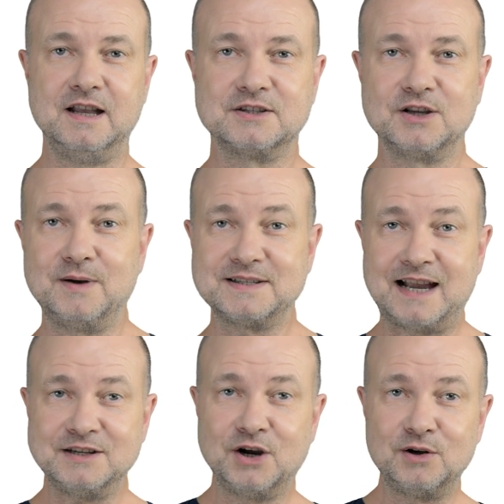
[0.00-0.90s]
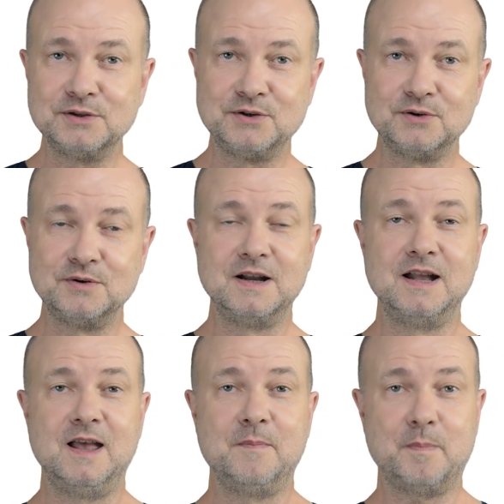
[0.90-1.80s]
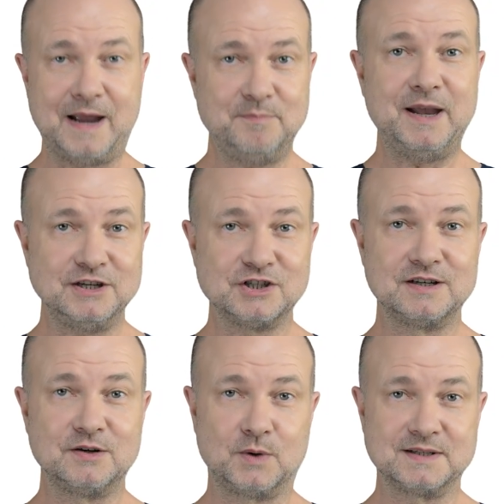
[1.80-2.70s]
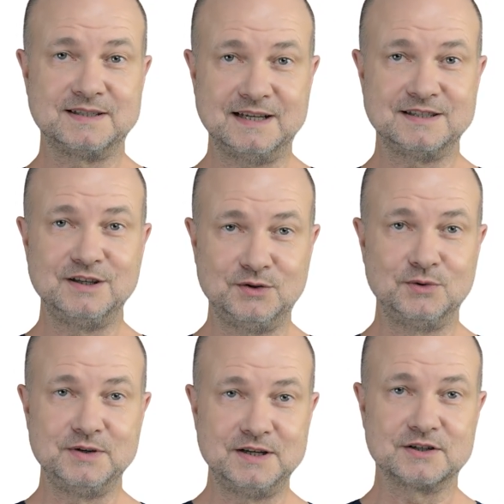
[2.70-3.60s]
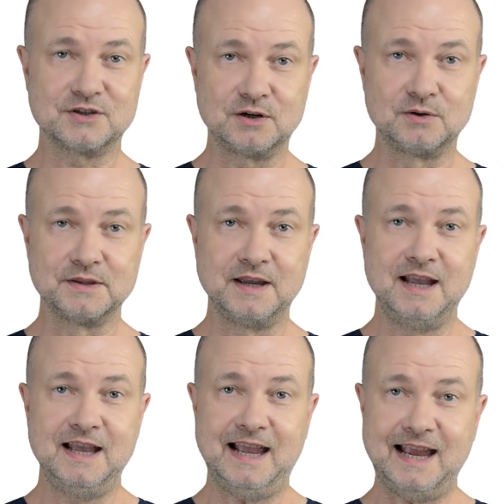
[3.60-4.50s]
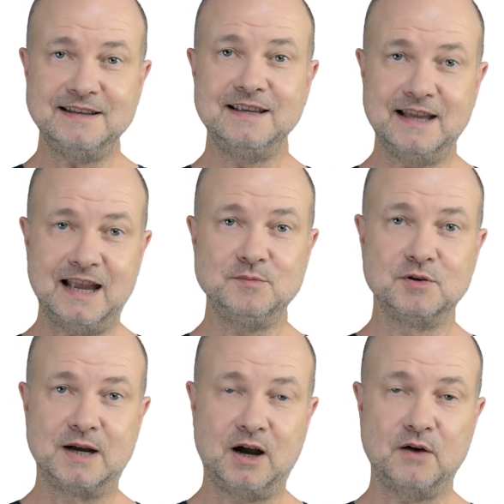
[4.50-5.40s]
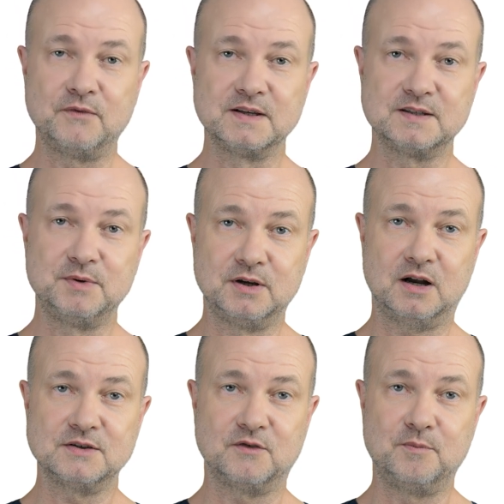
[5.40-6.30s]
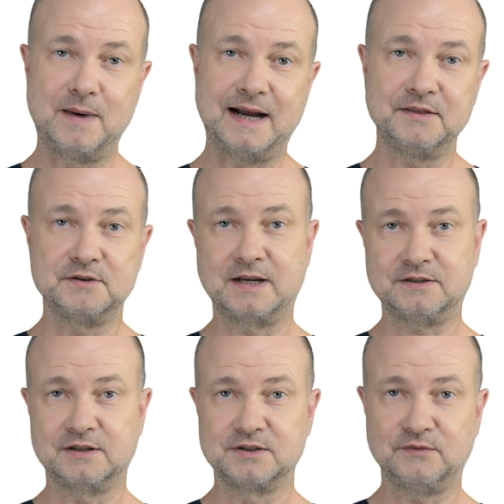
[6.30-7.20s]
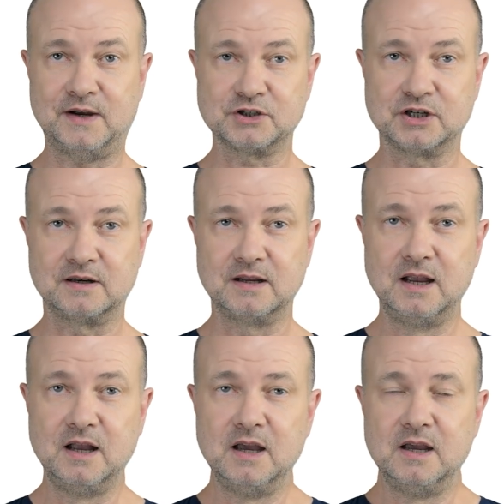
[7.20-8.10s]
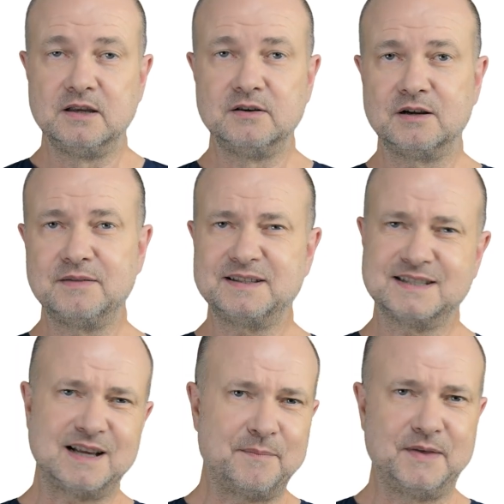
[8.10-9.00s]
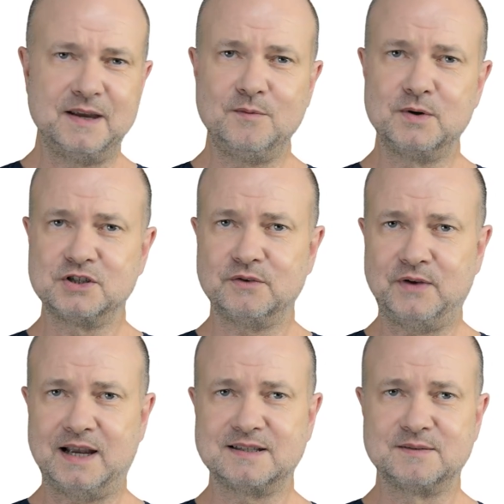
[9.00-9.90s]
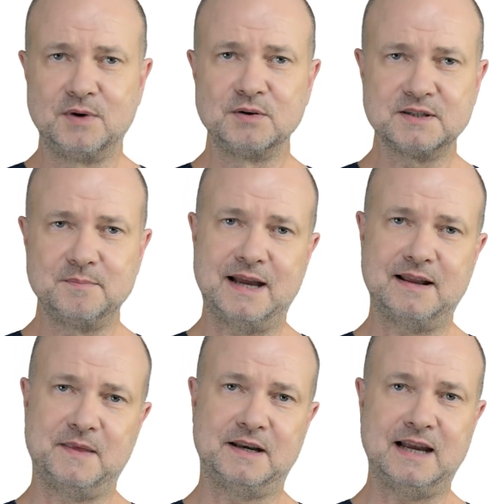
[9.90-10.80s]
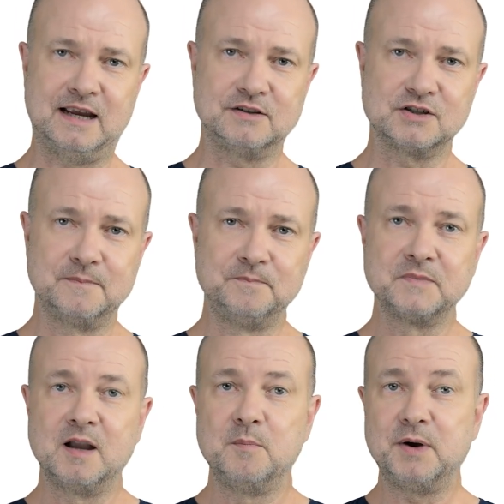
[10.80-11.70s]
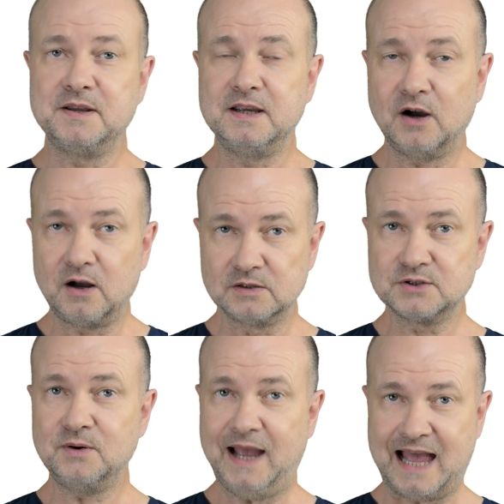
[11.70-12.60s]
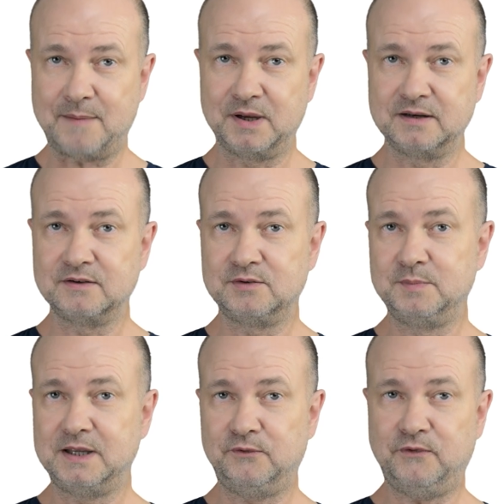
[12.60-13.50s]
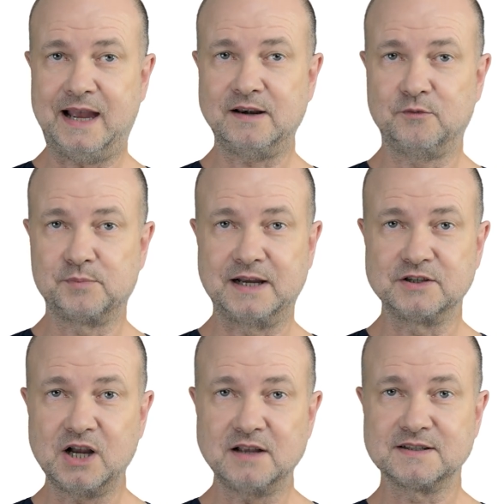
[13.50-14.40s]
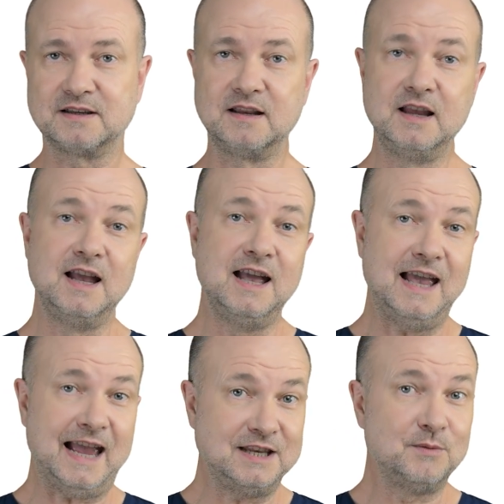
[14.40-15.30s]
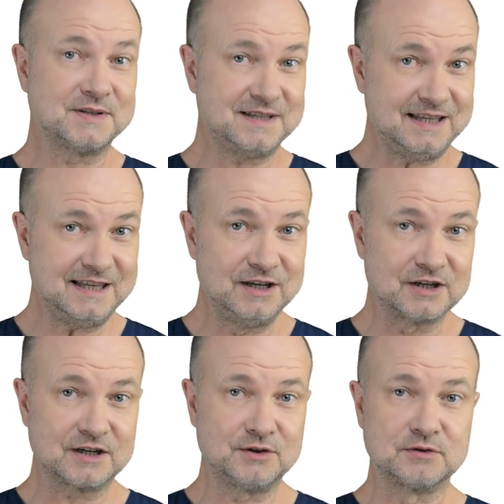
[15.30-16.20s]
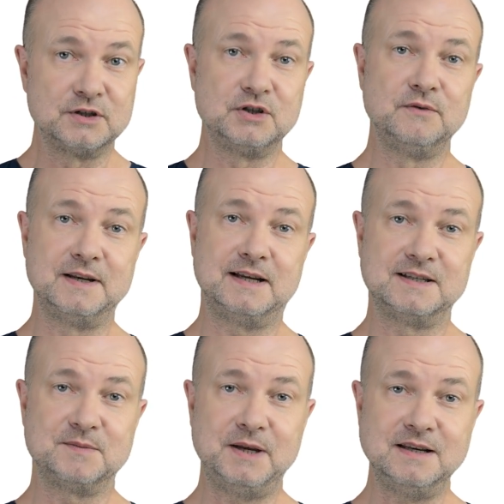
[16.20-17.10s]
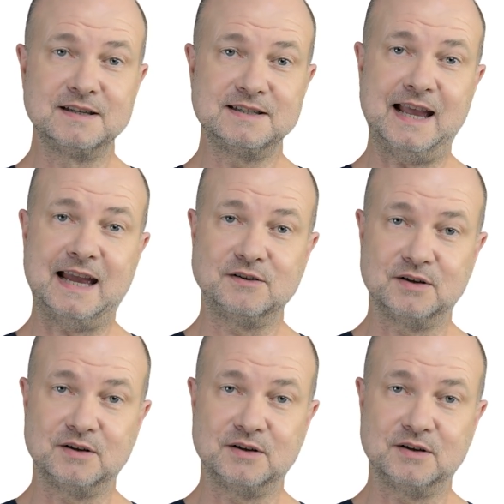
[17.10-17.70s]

So as I told you, my patient was 62 years old, and he came to my office because of mild erectile dysfunction. You know, that's something which affects most men at that age. But he also happened to be a fan of Brian Johnson, and he was eager to rejuvenate his penis and